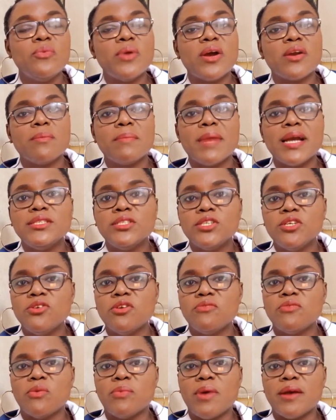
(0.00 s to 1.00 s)
we are reminding you
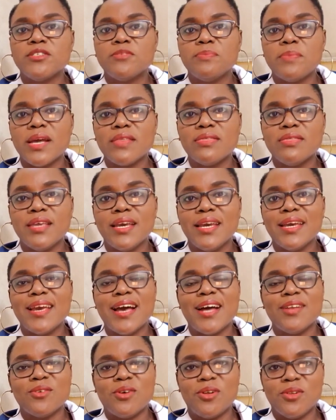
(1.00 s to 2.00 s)
of your wife's birthday
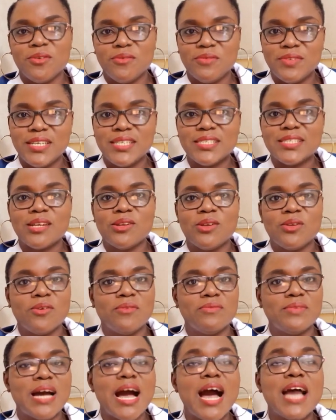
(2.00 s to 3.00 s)
and all of this and all
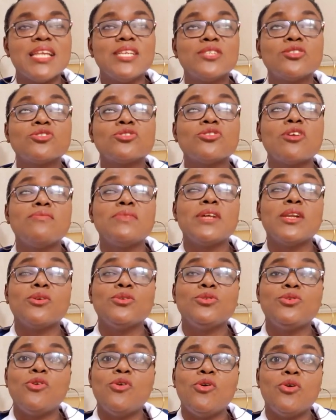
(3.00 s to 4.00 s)
of that. And it solved a
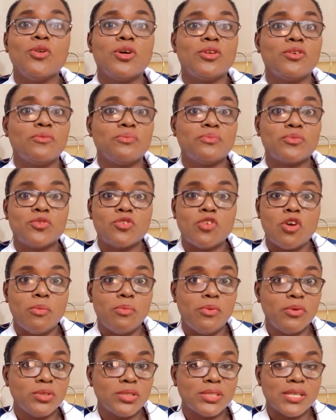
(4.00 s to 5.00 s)
lot, whole lot of
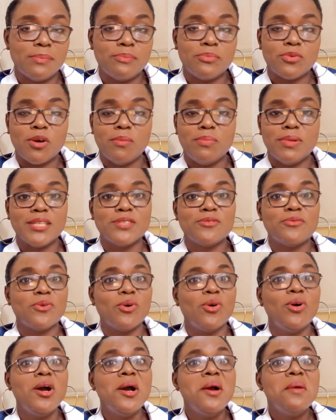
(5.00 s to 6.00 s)
troubles and problems
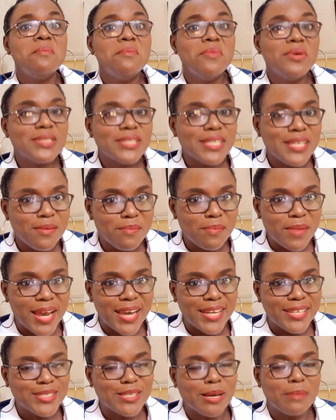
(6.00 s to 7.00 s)
for mostly
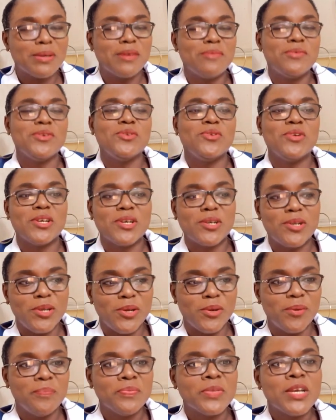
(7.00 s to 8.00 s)
men. So I'm giving you a
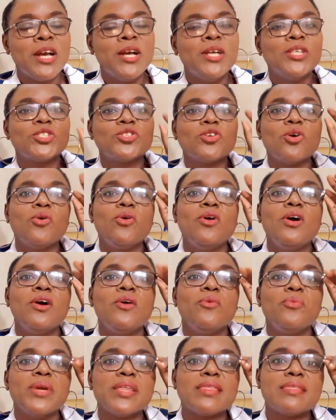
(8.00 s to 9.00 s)
clue.
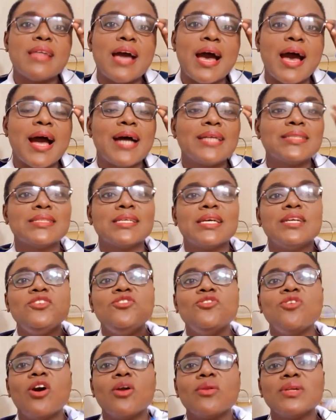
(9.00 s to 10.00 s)
So with that,
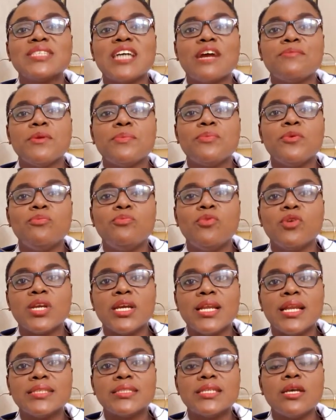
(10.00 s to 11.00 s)
you always have people
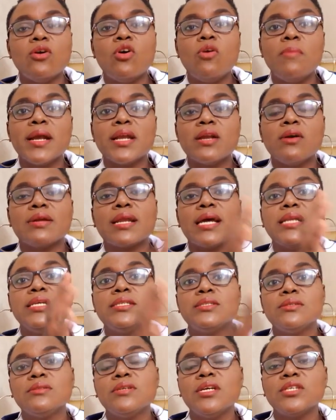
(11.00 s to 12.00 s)
booking and say, oh my God, I
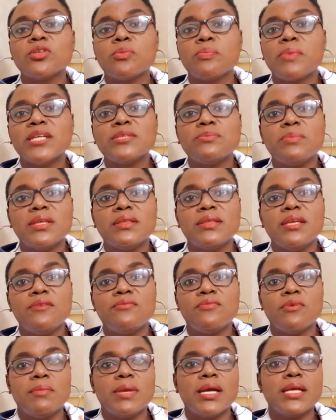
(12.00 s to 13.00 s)
need to do a surprise
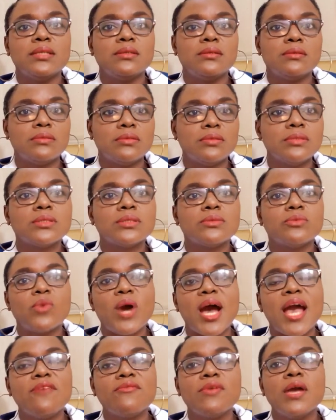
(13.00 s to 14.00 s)
birthday for my
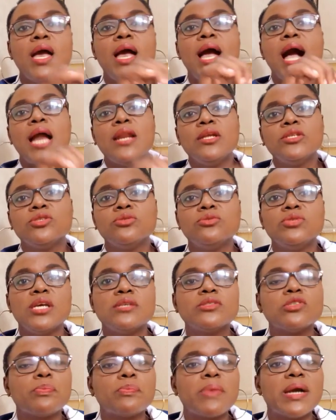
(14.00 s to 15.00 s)
wife, I need to do
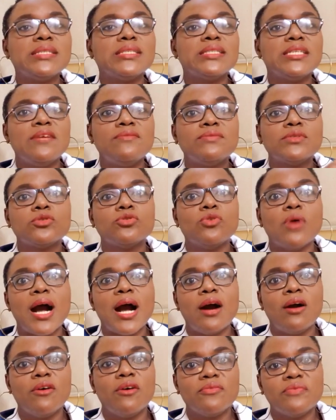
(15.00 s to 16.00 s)
a surprise gift to
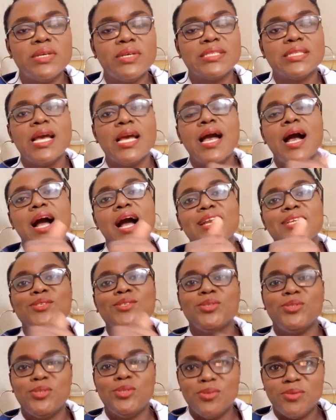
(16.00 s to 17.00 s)
her office, I need
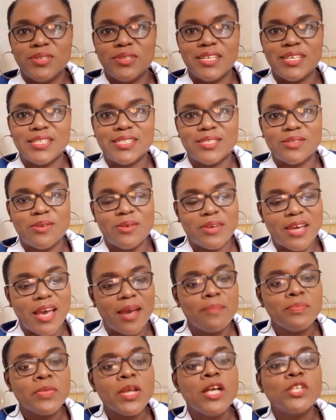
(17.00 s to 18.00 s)
to do this.
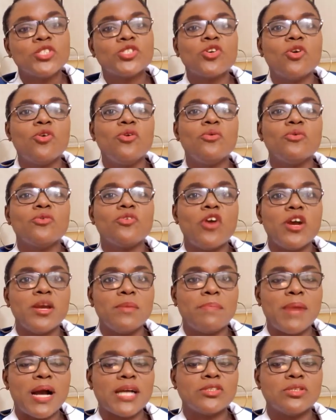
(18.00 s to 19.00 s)
Okay, so
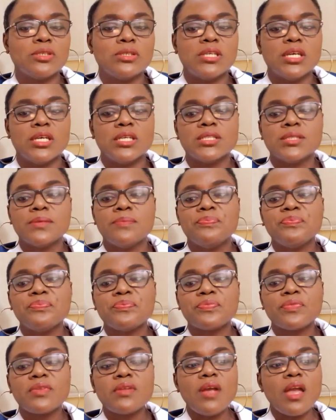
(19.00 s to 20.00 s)
going back to this,
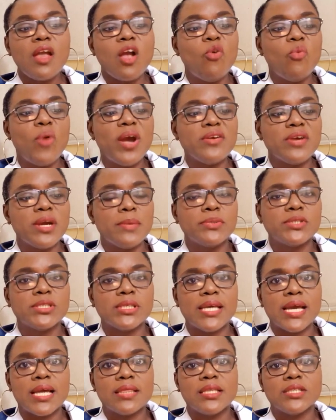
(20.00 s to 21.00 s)
when you're able to
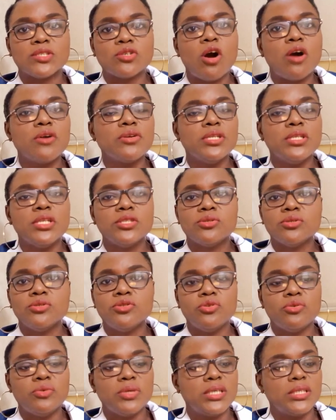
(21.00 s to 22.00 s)
get this, all you need to
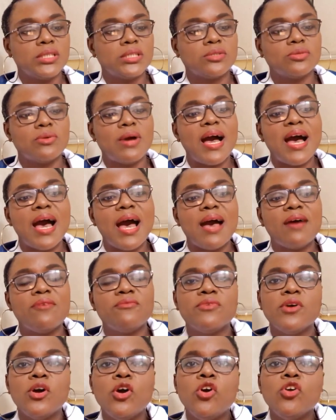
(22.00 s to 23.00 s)
do is to
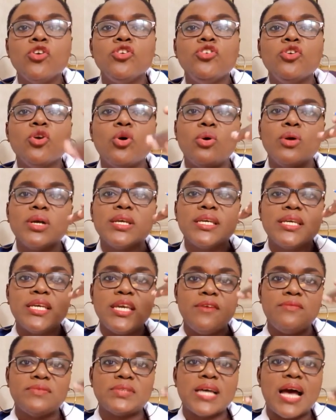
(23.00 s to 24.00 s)
have your
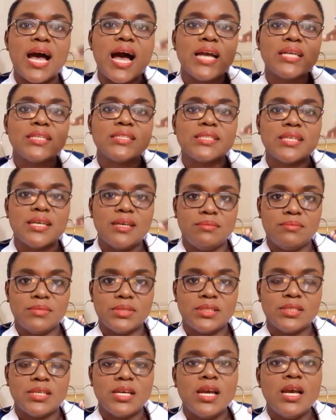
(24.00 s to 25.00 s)
gift
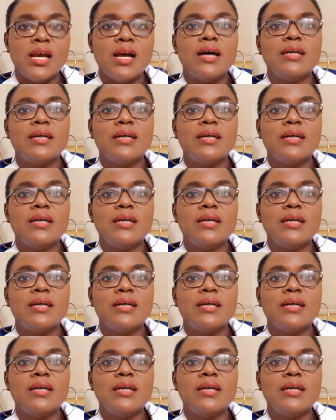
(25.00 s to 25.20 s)
items